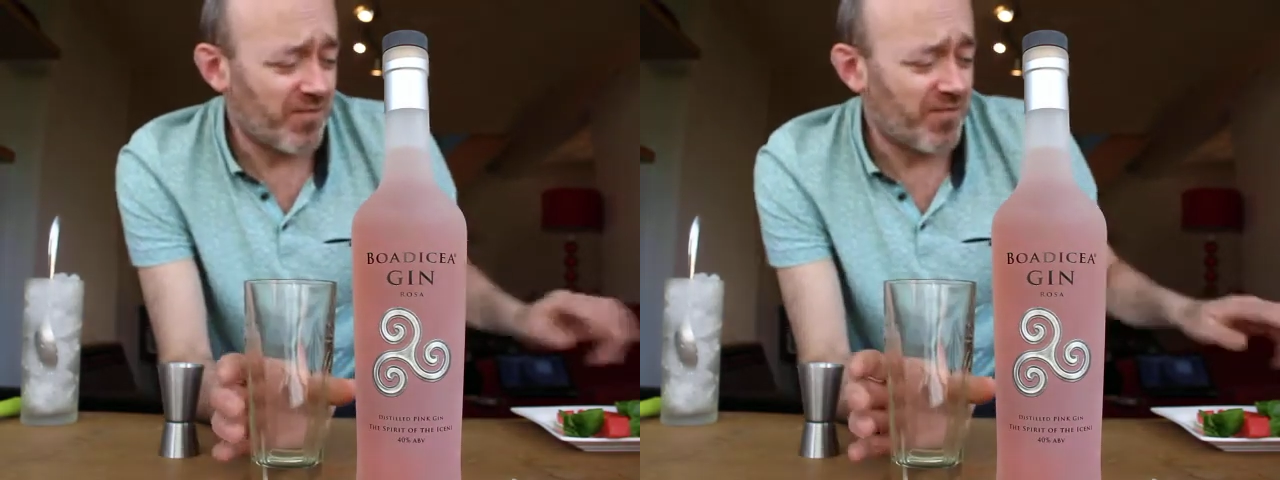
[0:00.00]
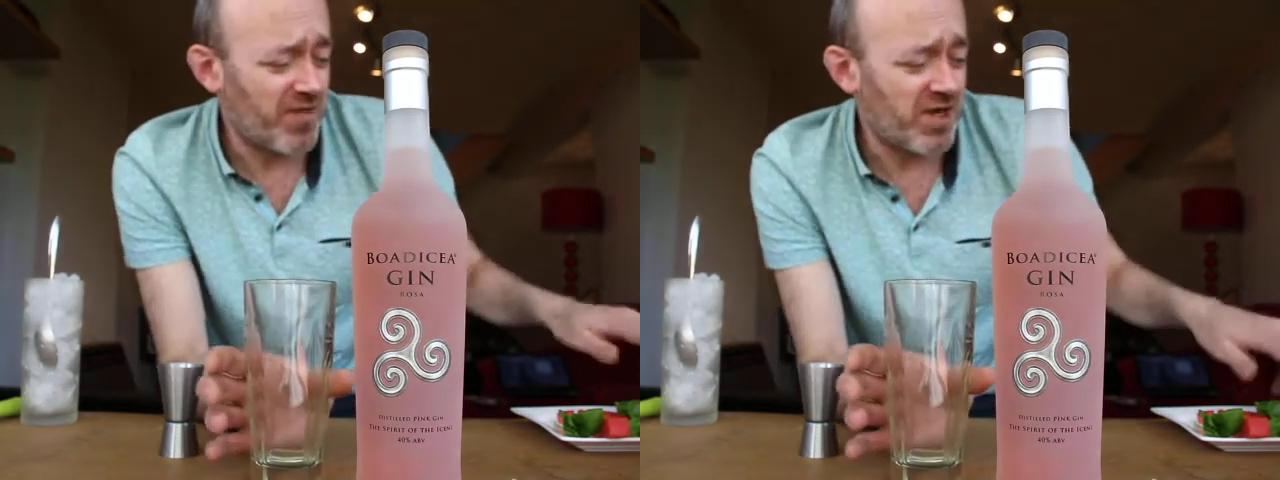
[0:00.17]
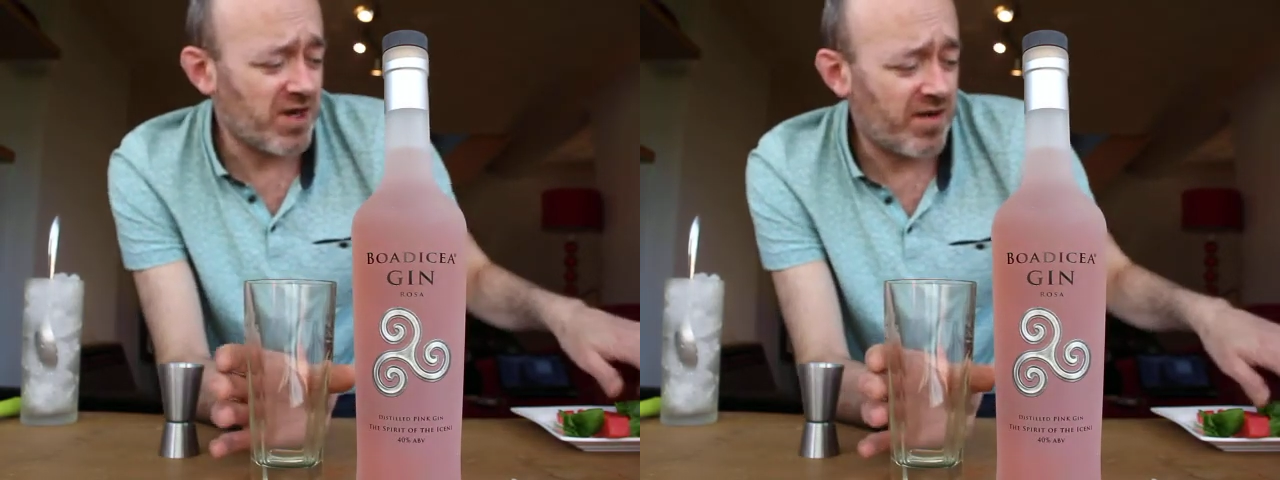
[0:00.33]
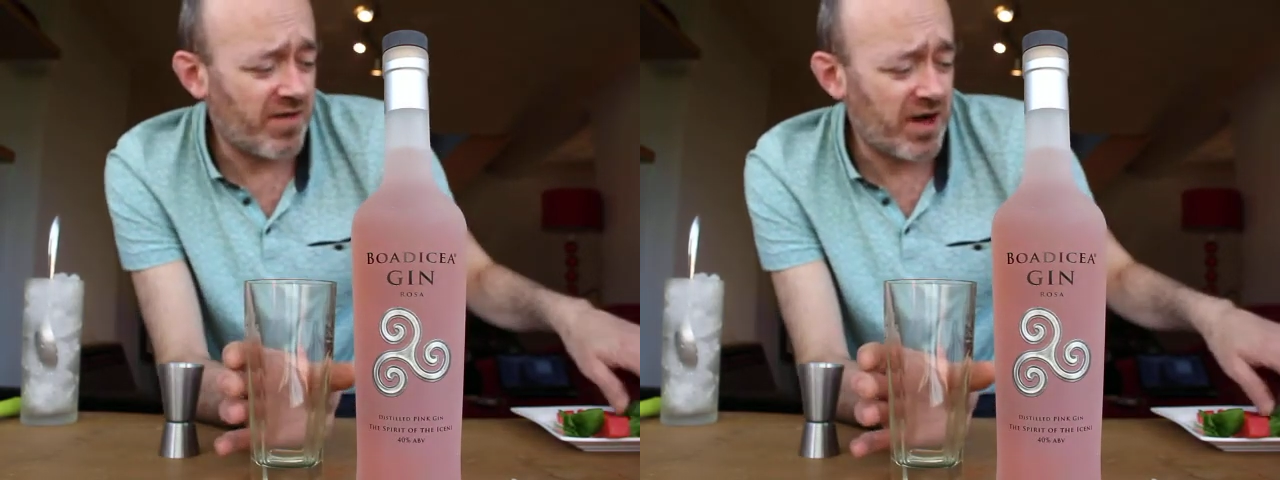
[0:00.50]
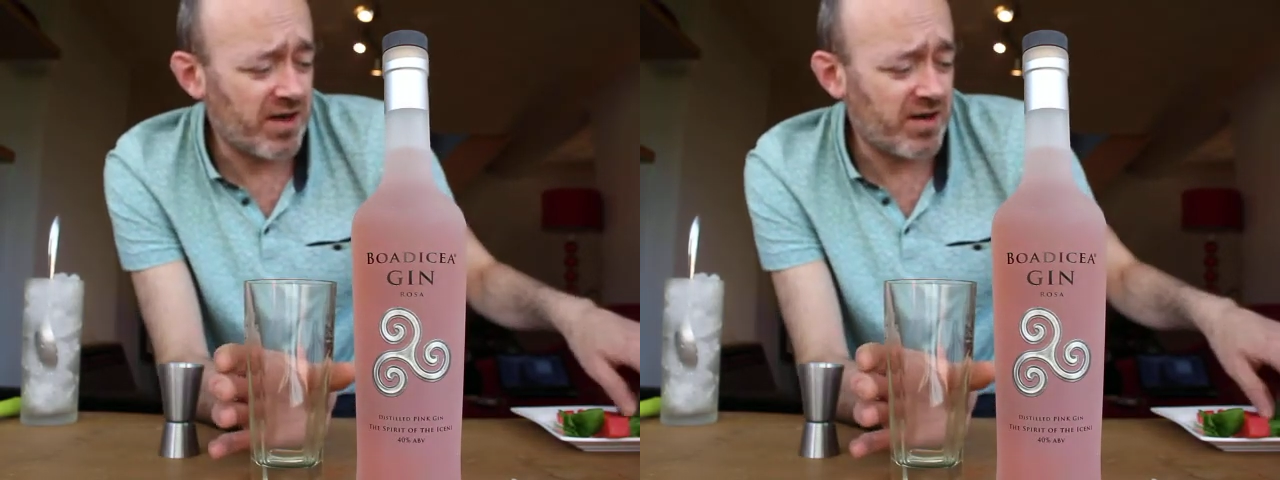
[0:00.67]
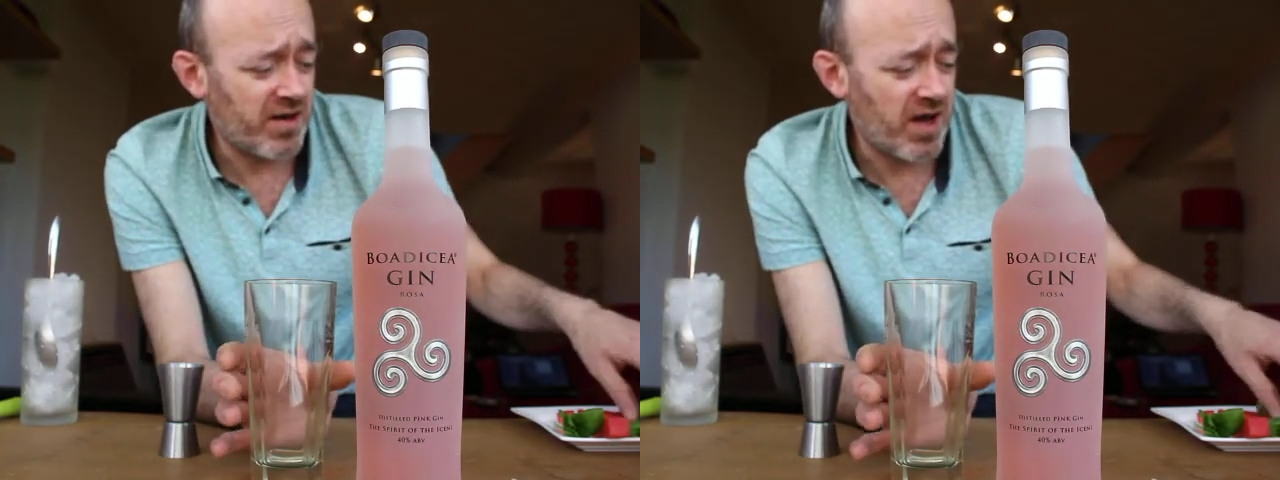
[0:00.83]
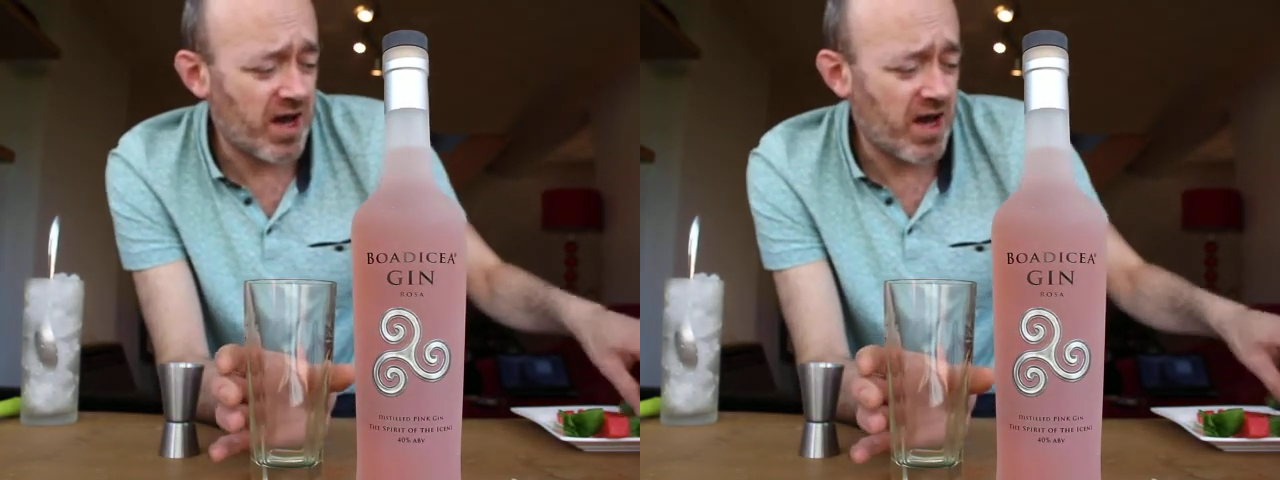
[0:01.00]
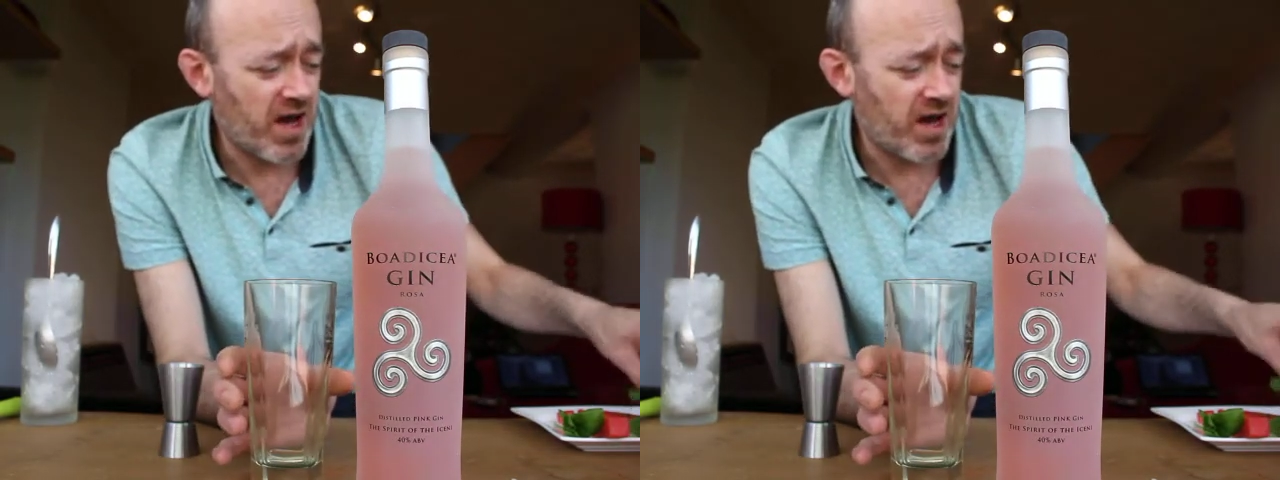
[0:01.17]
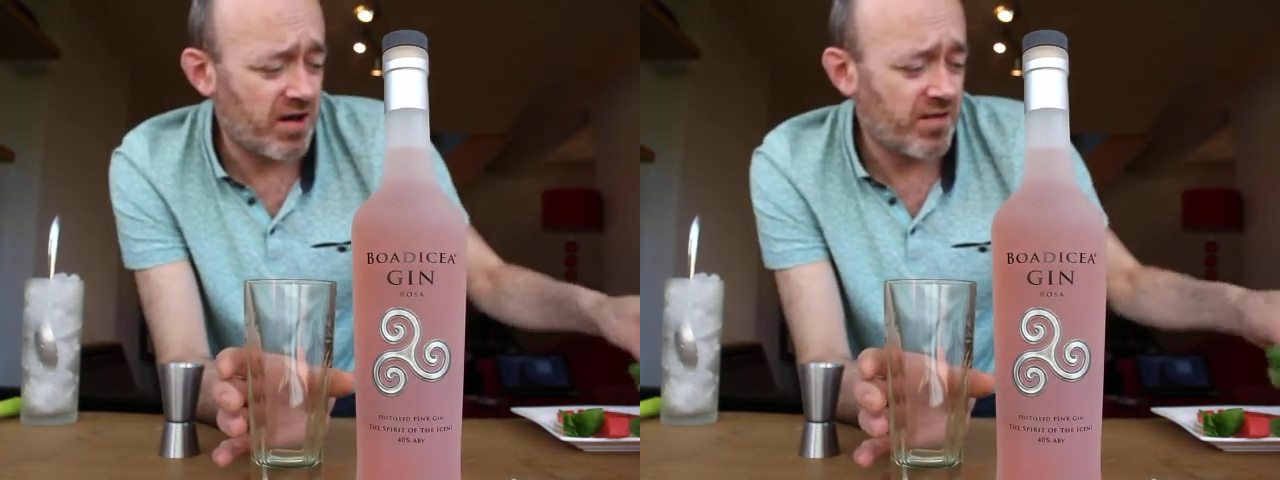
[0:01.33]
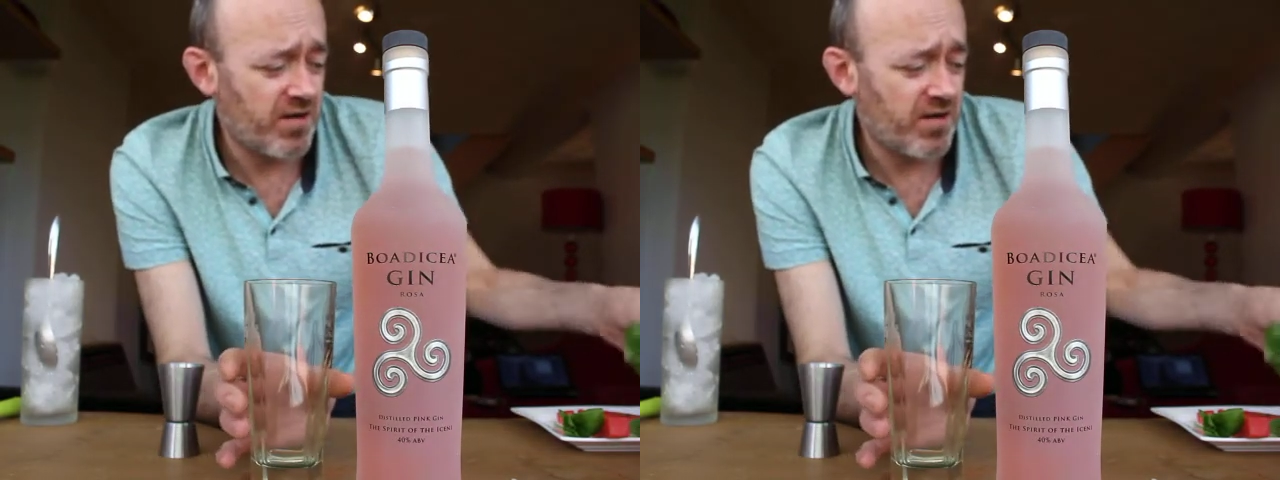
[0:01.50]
So I've had uh,